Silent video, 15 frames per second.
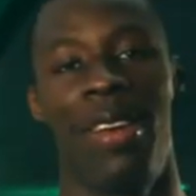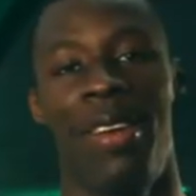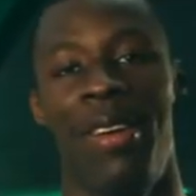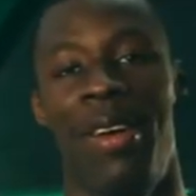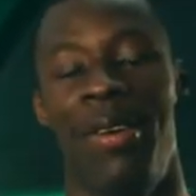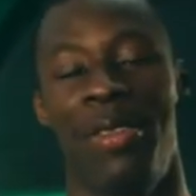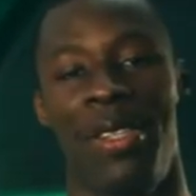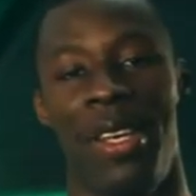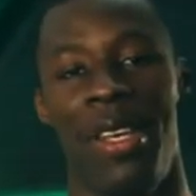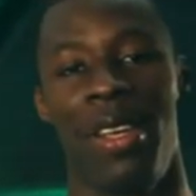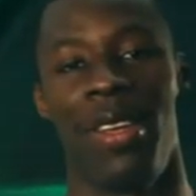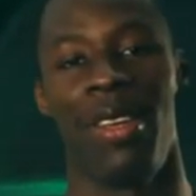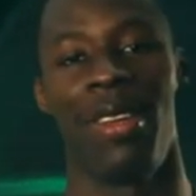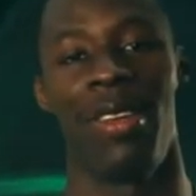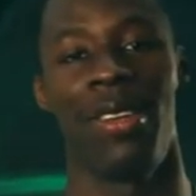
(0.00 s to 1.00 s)
I would
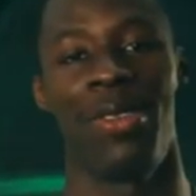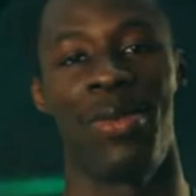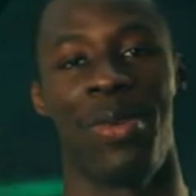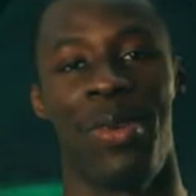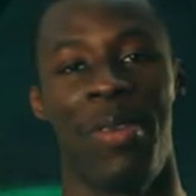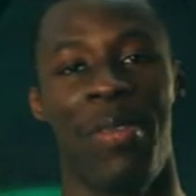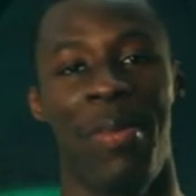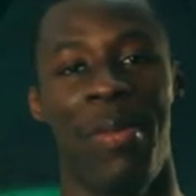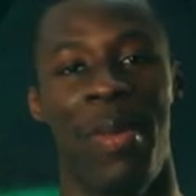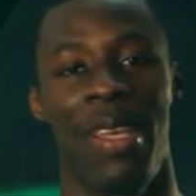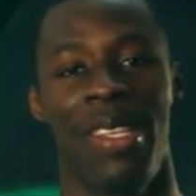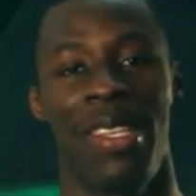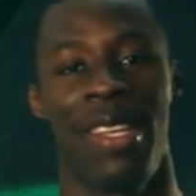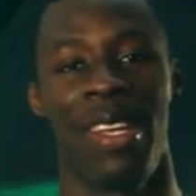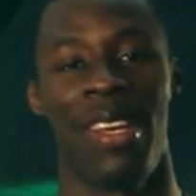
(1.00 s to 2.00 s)
say, is one of the
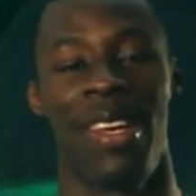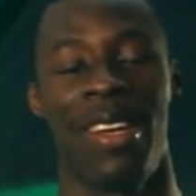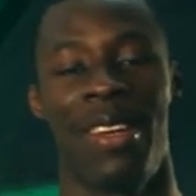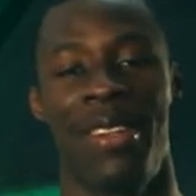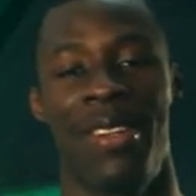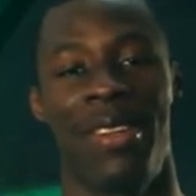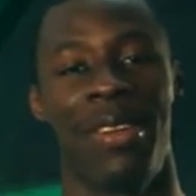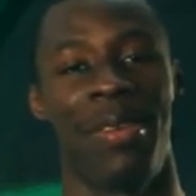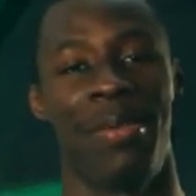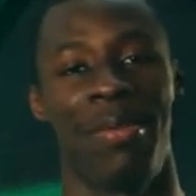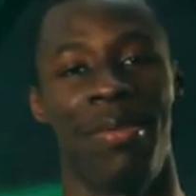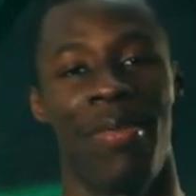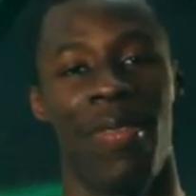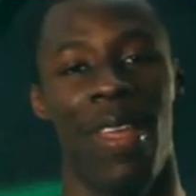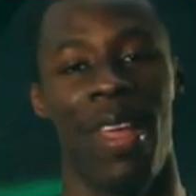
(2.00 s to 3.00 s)
best singers, and
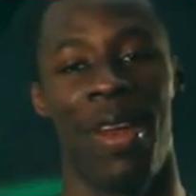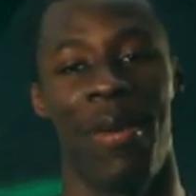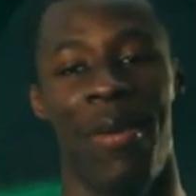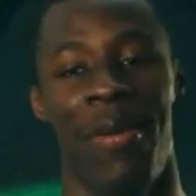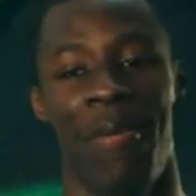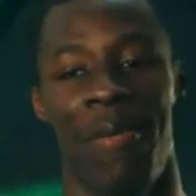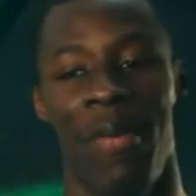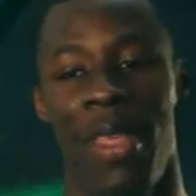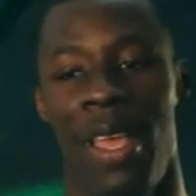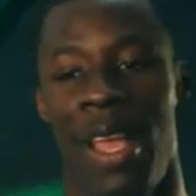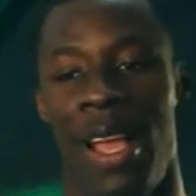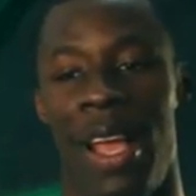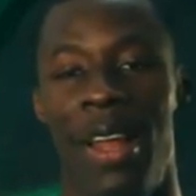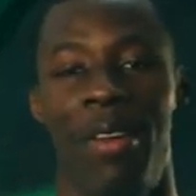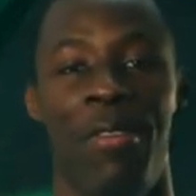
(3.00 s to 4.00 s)
you know,
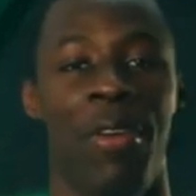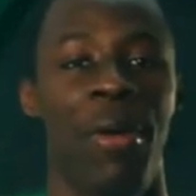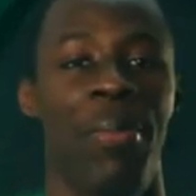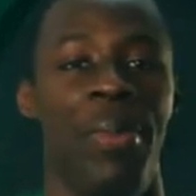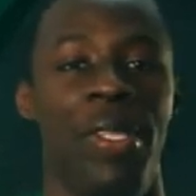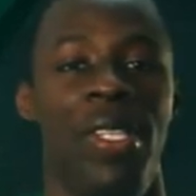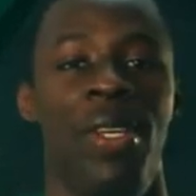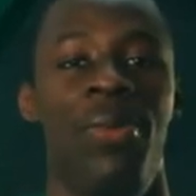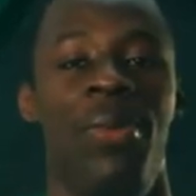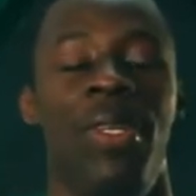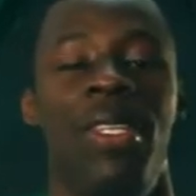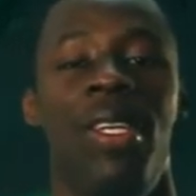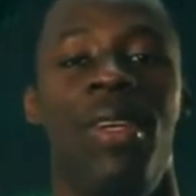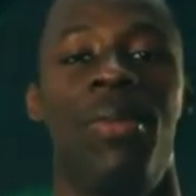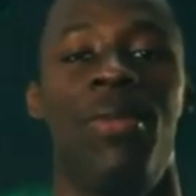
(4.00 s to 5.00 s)
kind of competing
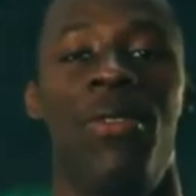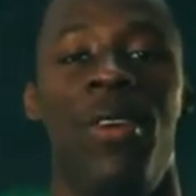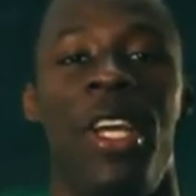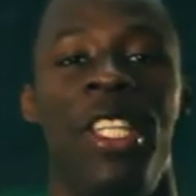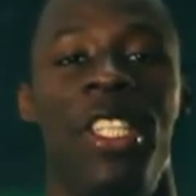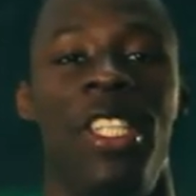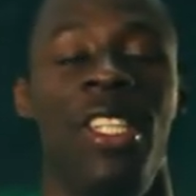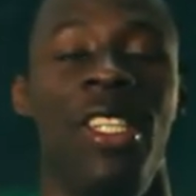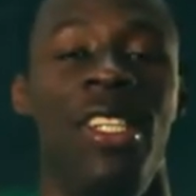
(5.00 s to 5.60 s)
with Reggie.